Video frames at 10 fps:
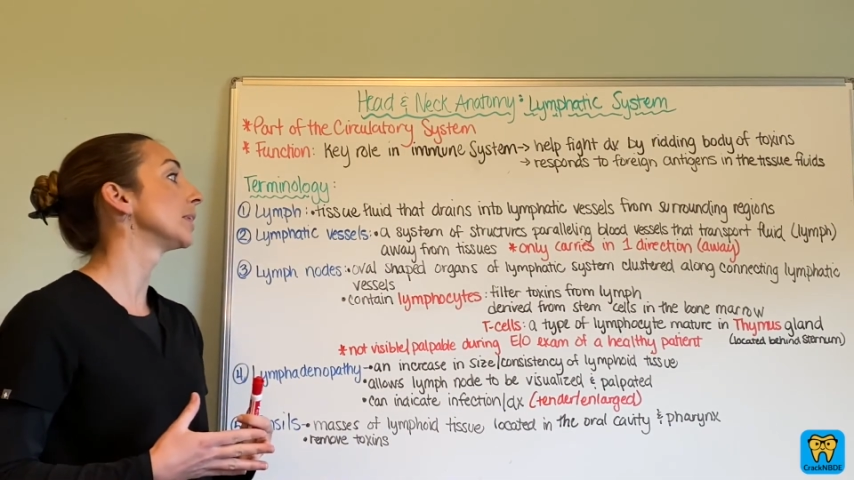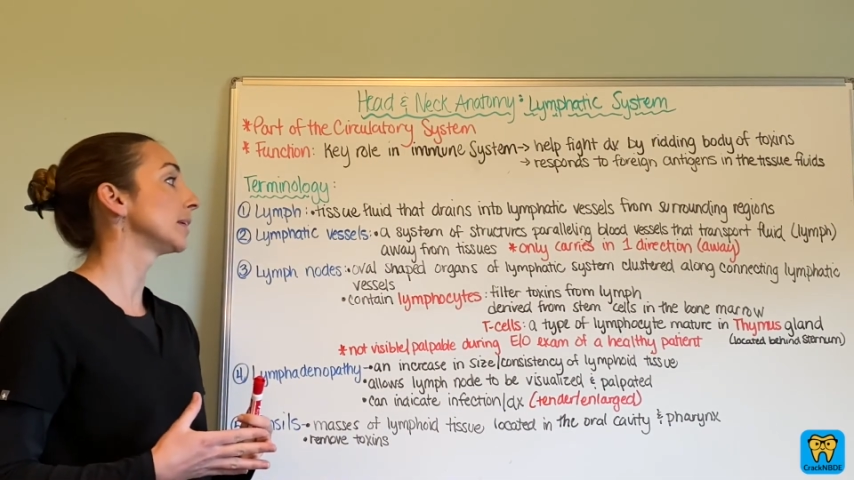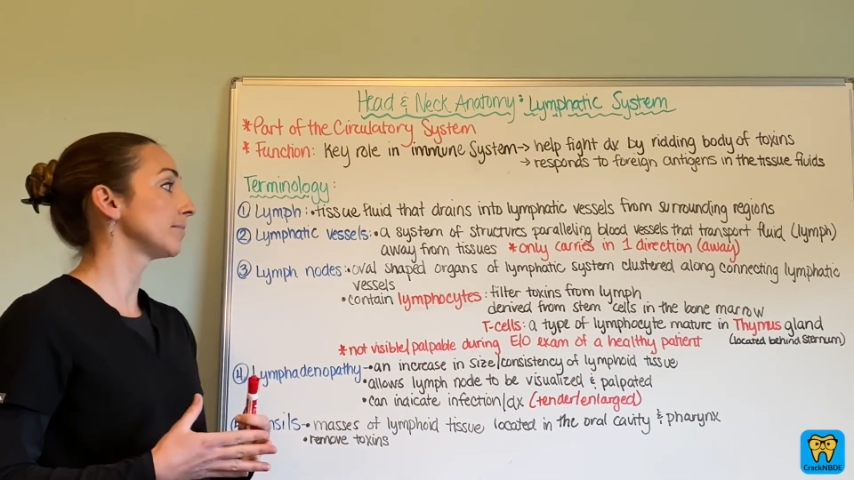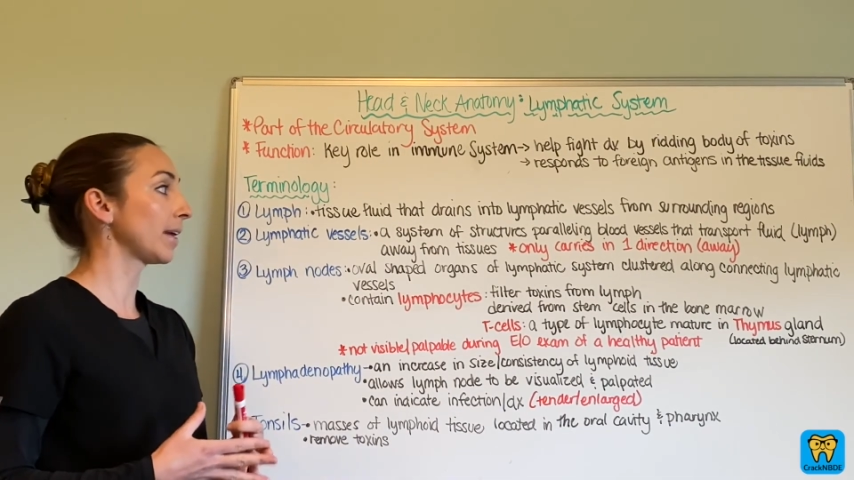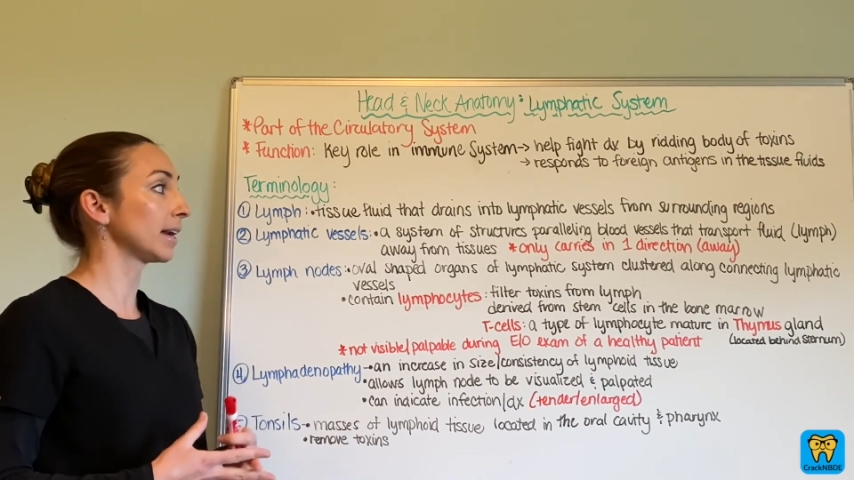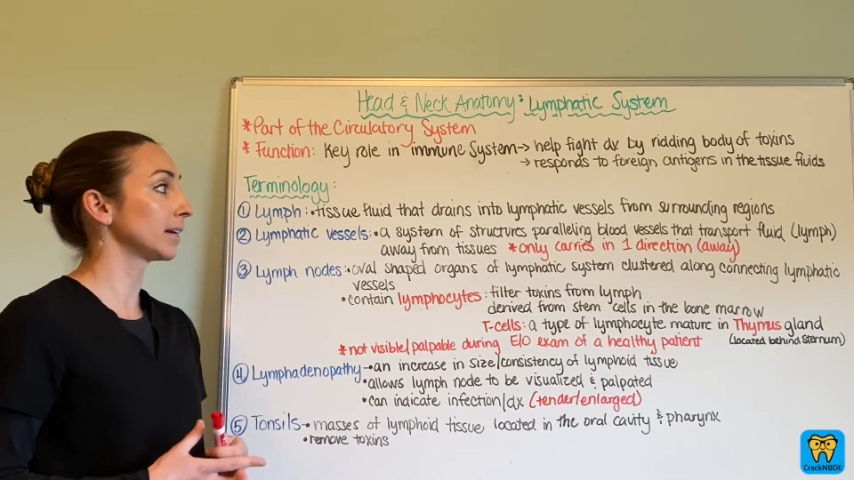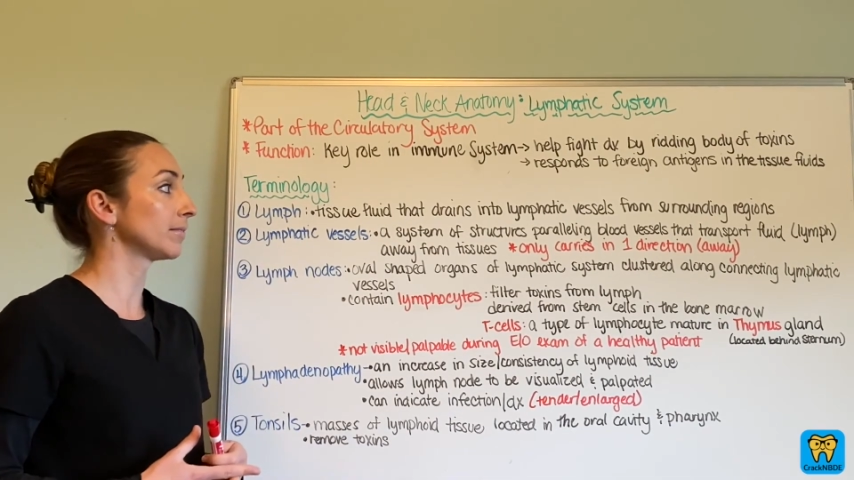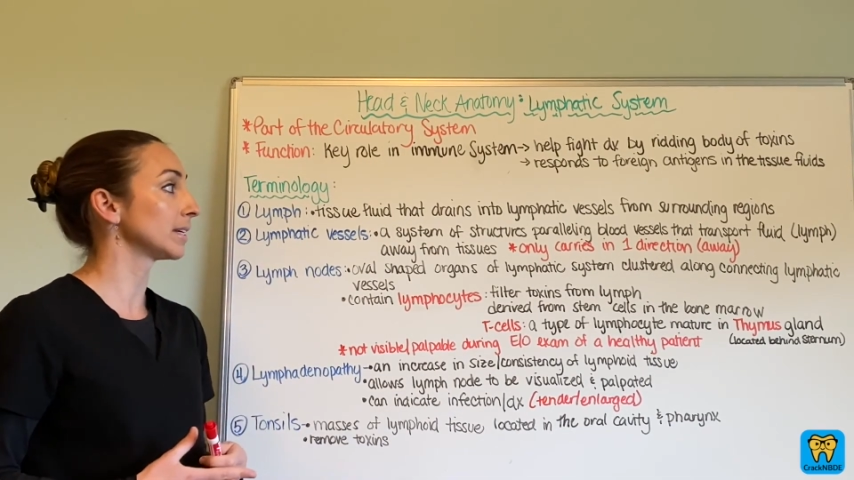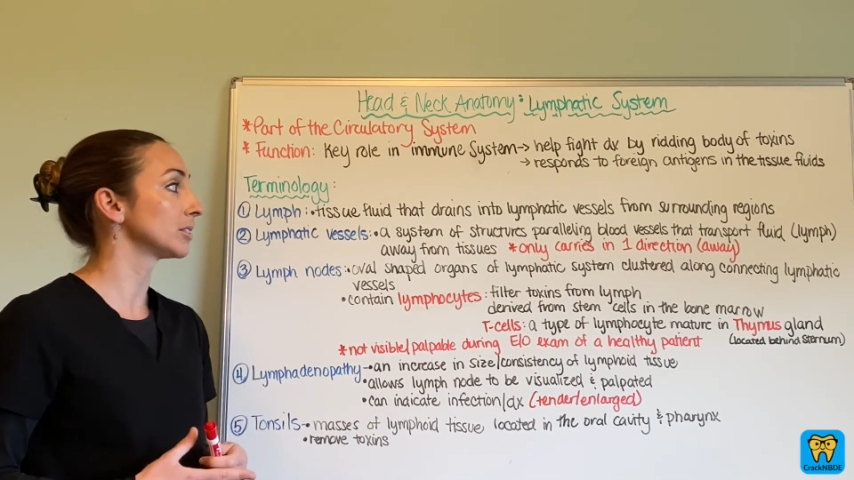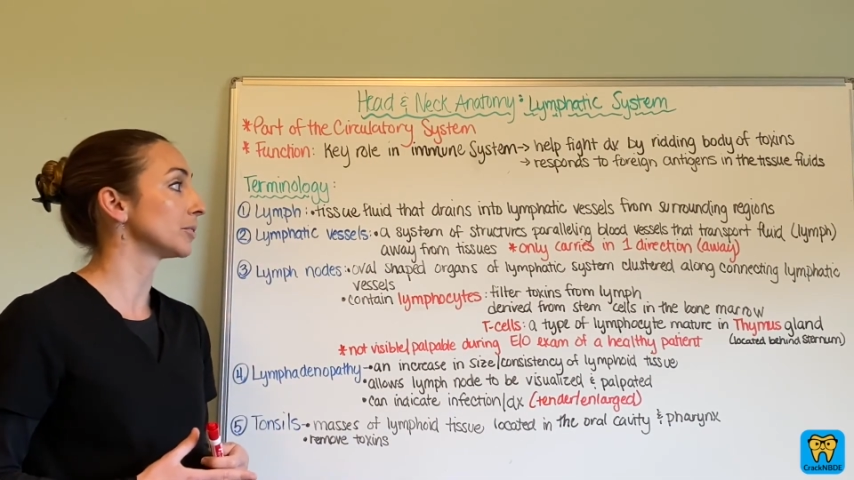lymphatic
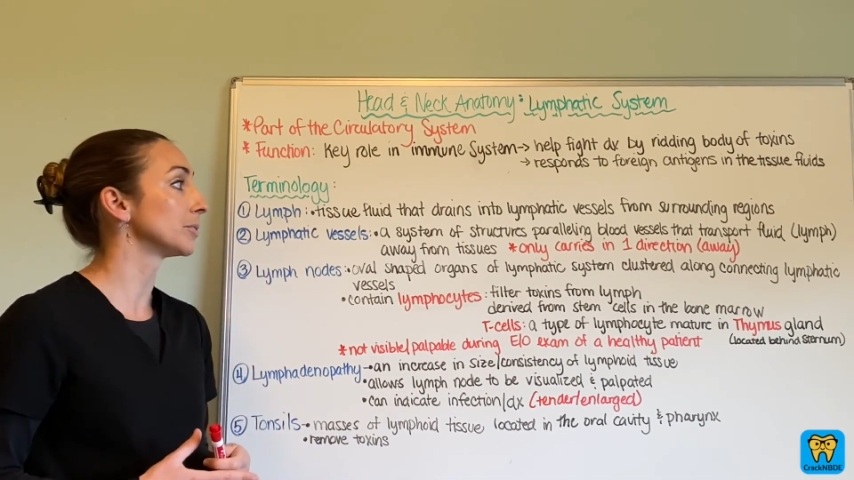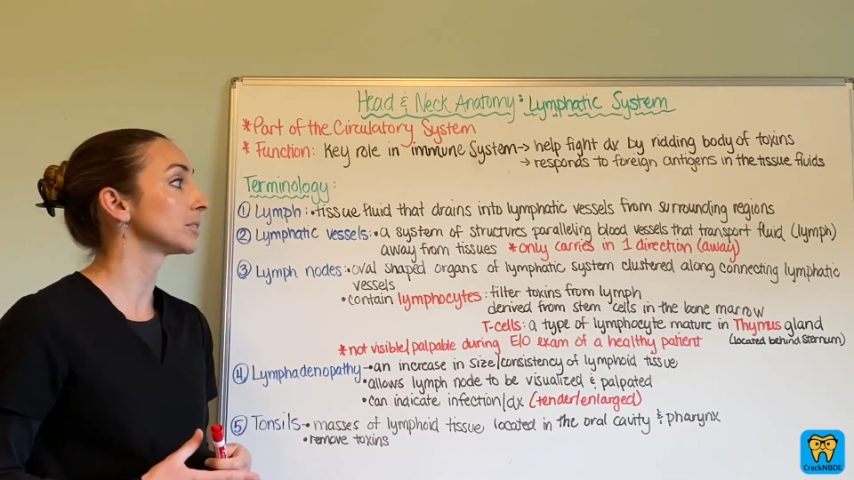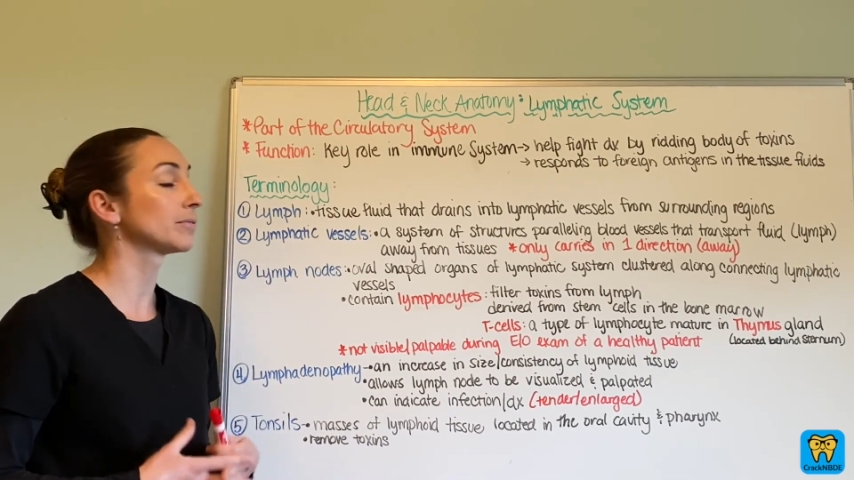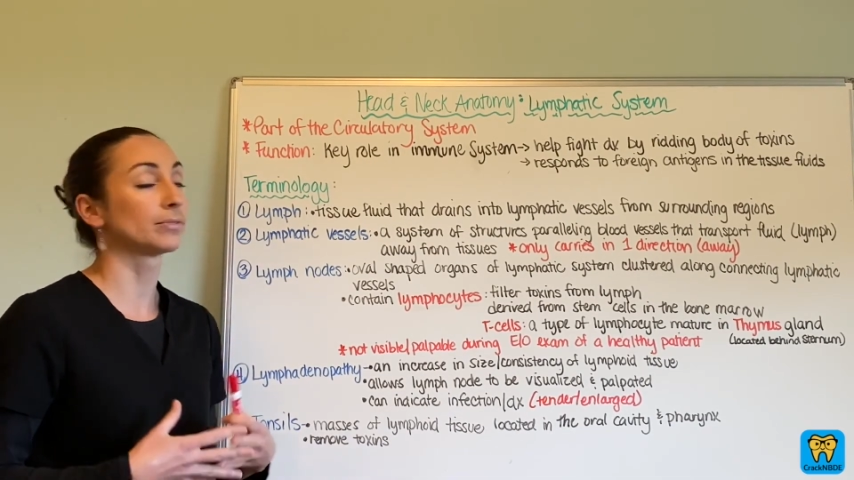vessels